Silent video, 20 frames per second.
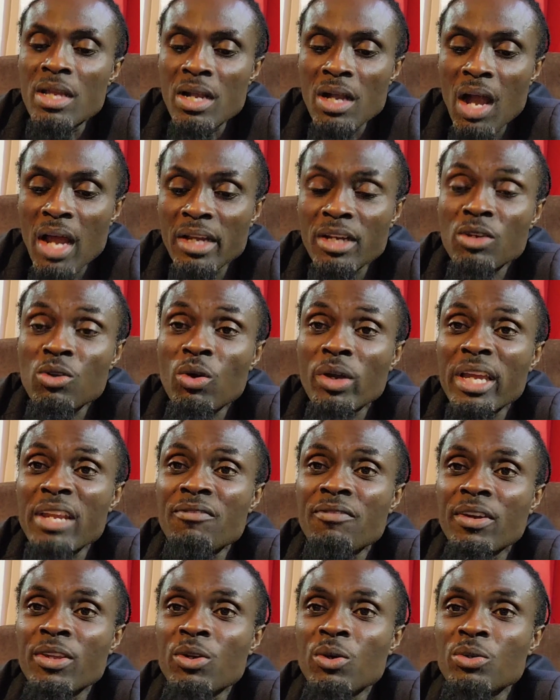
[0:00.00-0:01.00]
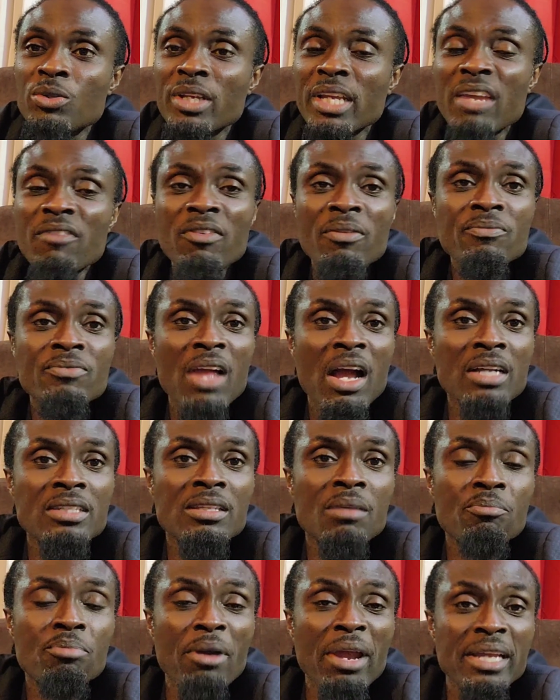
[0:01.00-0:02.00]
God is looking for you to give him thanks
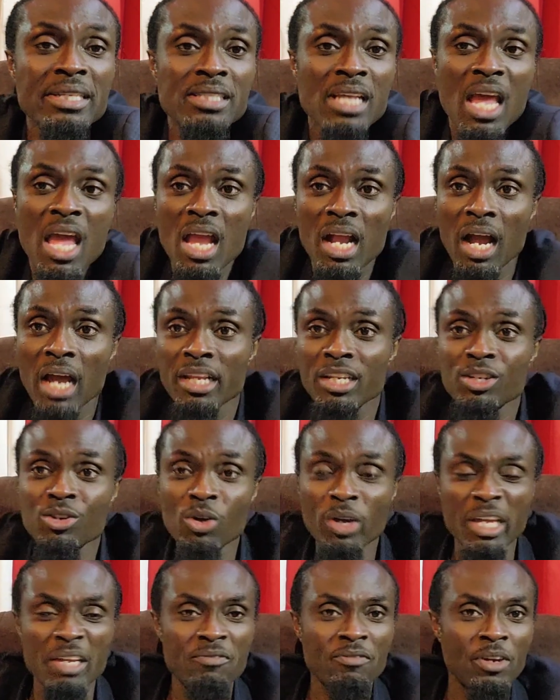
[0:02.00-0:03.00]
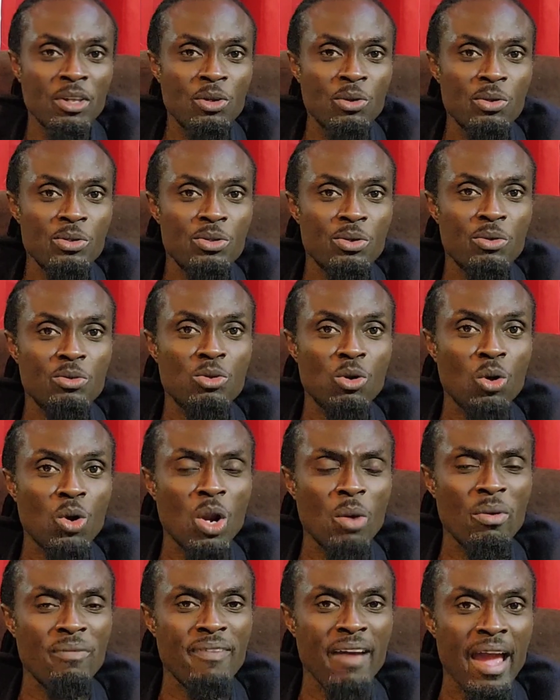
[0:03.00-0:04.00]
and praise. God is looking for you to, to
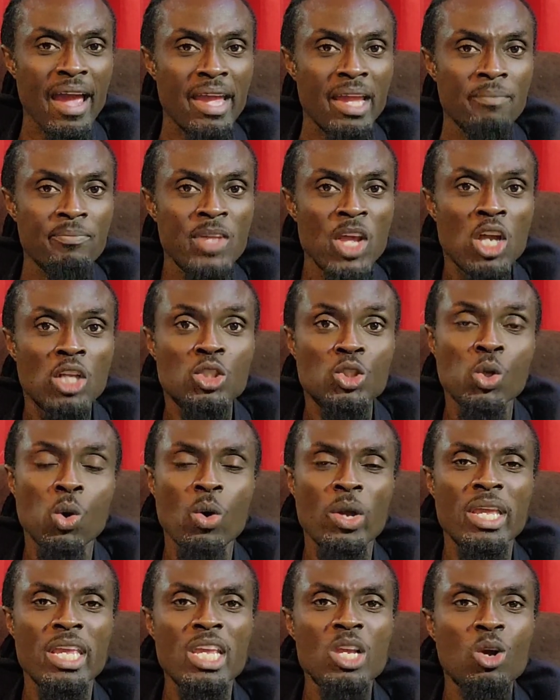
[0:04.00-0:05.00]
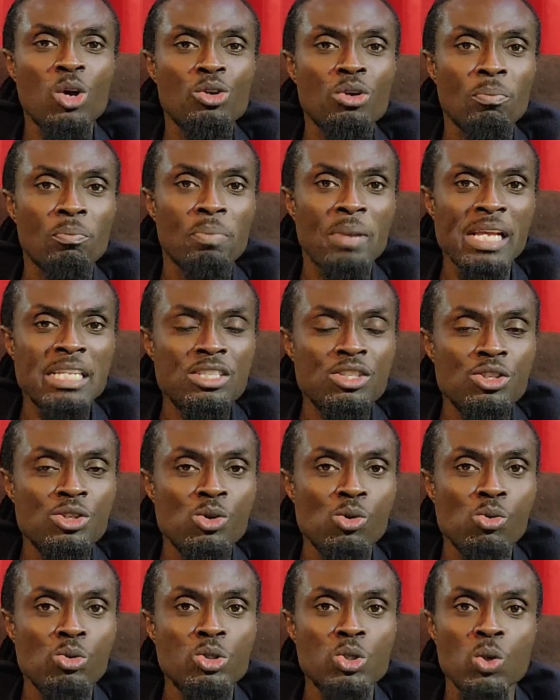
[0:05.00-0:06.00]
glorify him. So he gonna bless
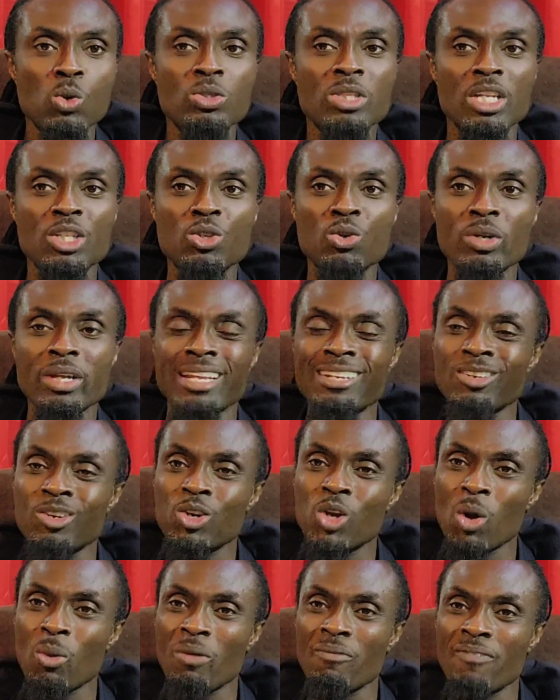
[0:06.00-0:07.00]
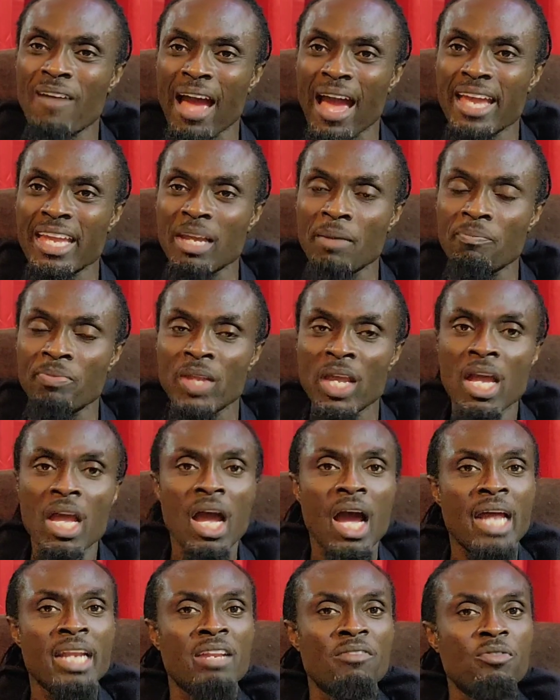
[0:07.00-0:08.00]
you so that you can glorify him.
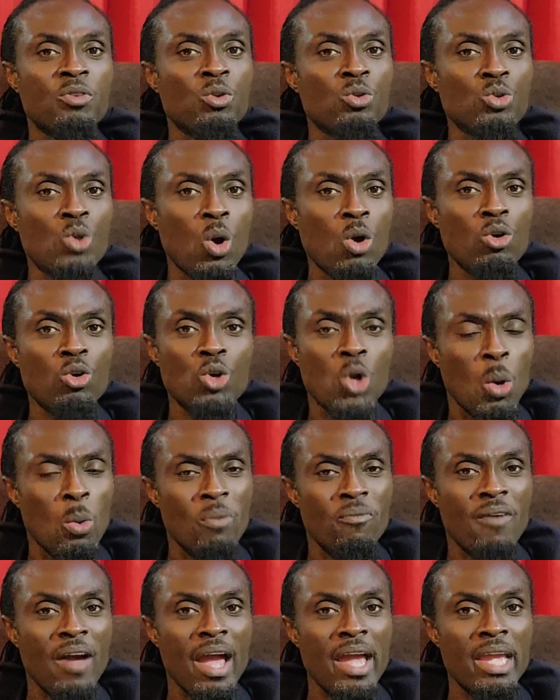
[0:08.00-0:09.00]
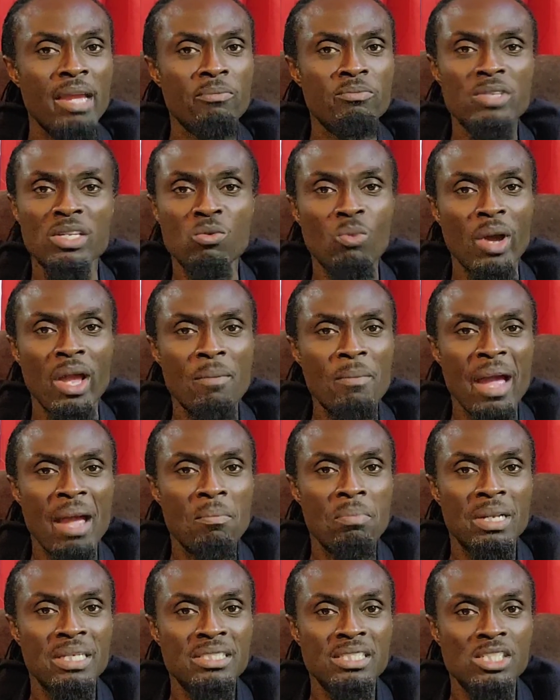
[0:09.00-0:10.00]
And if you don't glorify him, then why am I
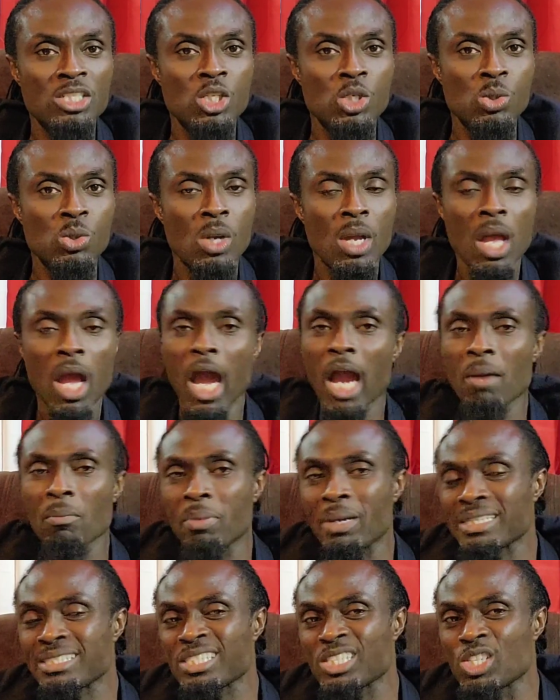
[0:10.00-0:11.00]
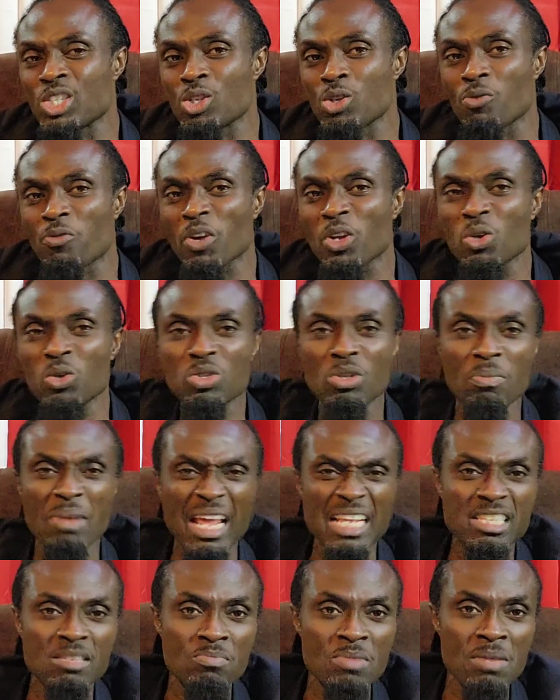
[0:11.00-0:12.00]
blessing you? I'm blessing you for you to
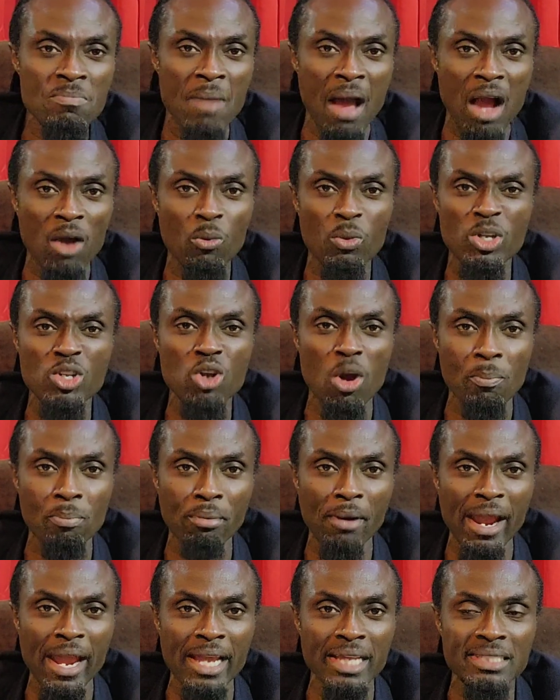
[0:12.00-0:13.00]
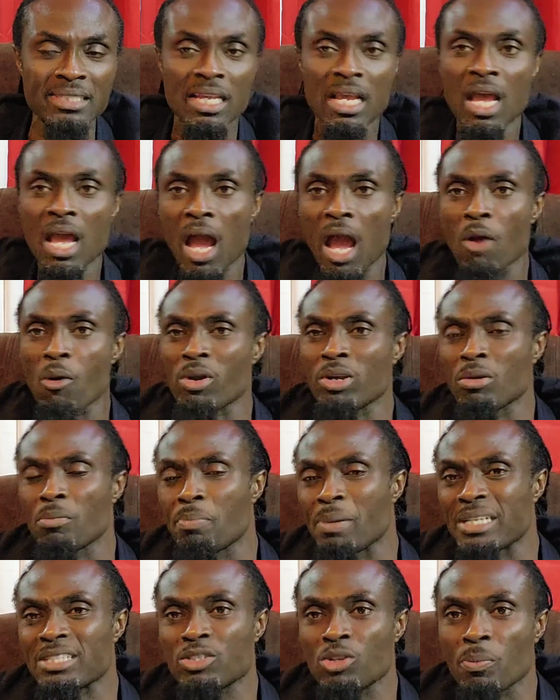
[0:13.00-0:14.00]
bless me back with your praise. I want to
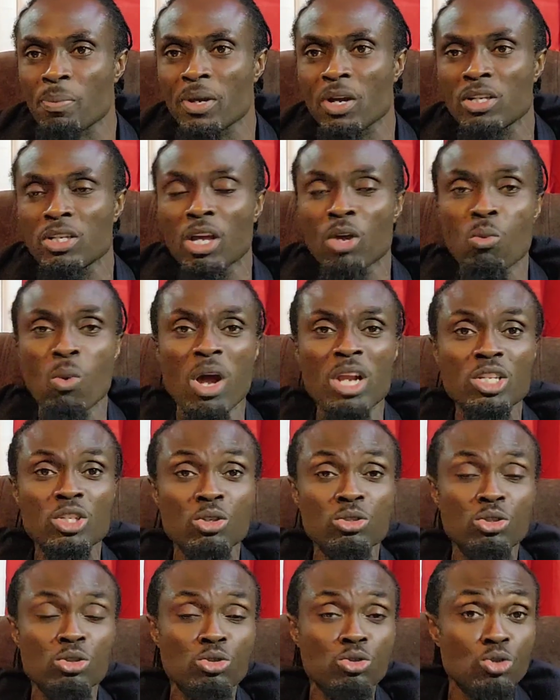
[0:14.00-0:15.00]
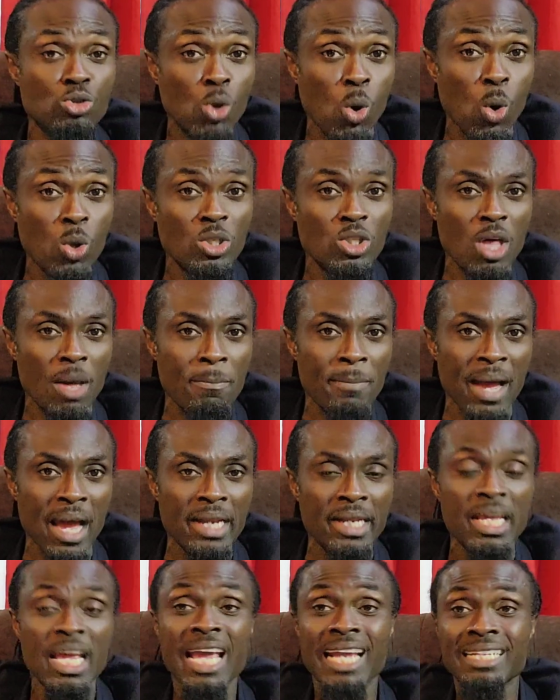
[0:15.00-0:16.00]
bless you because I want you to show
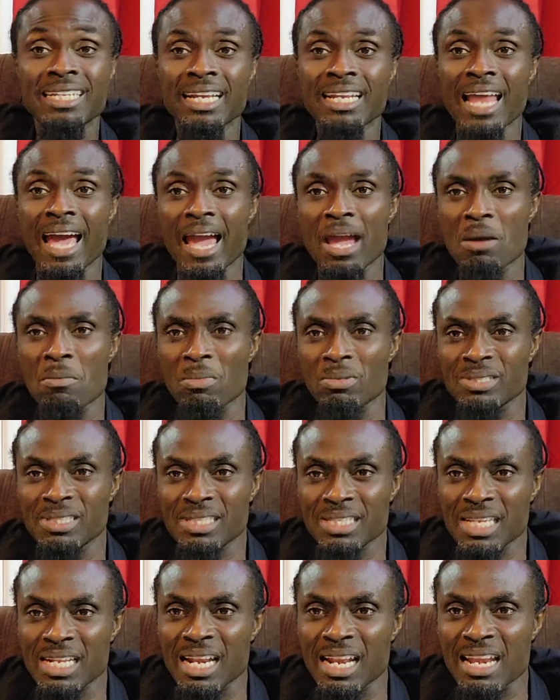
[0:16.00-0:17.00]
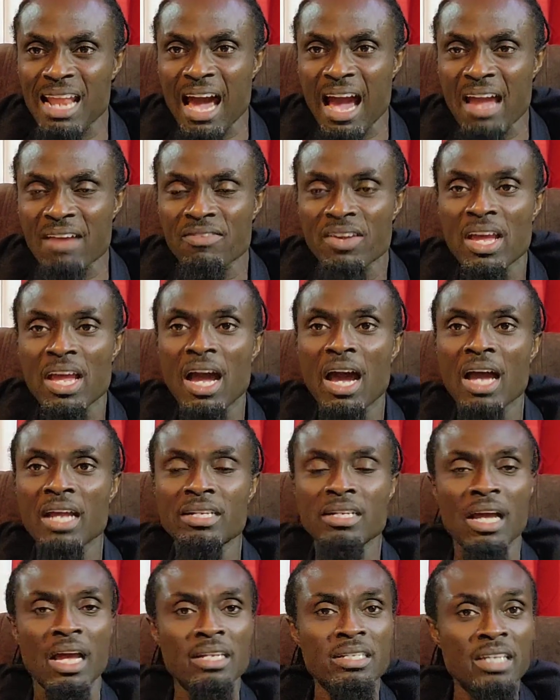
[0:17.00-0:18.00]
somebody that I am still alive.
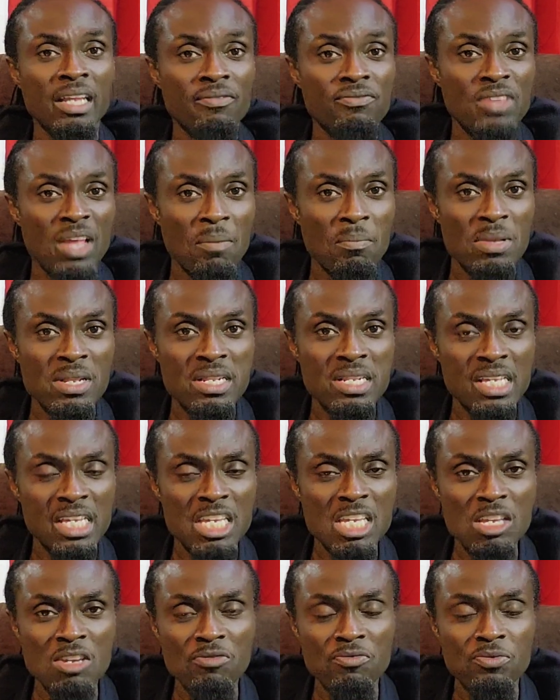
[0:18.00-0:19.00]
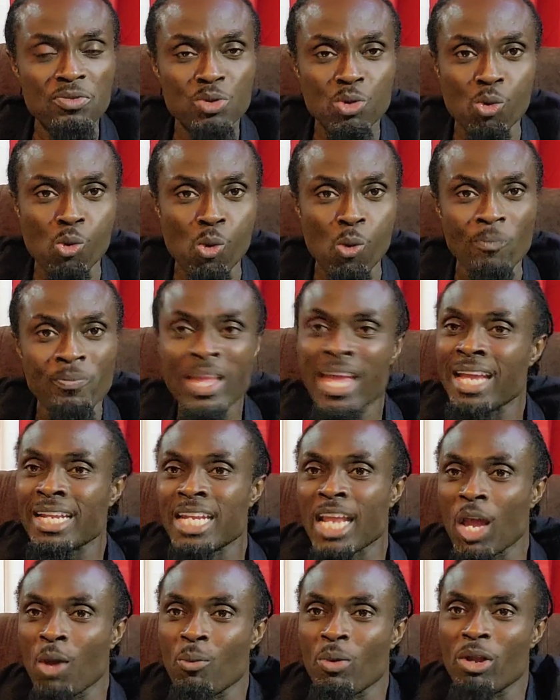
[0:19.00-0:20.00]
And, and if they believe too,
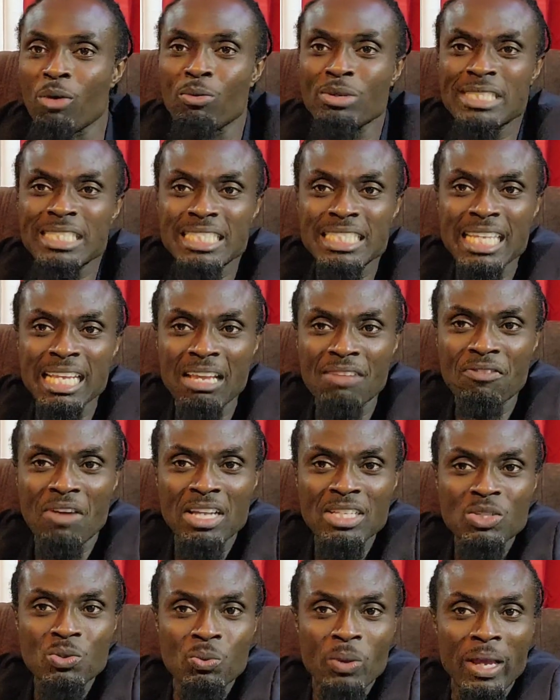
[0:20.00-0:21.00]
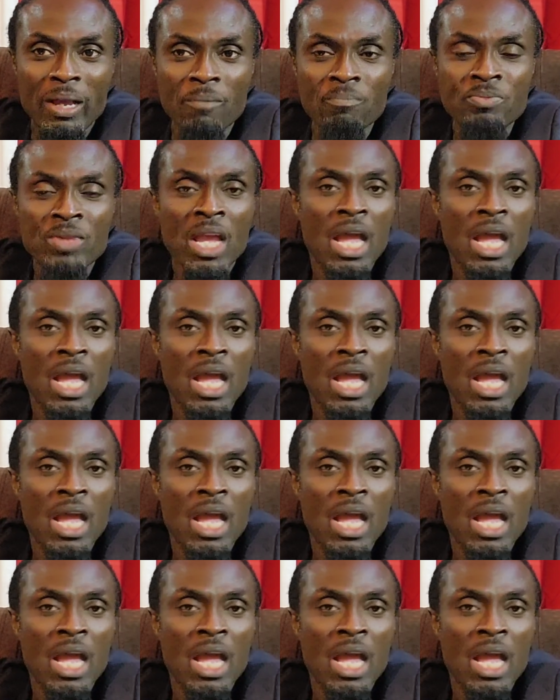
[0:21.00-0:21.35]
they will receive as well.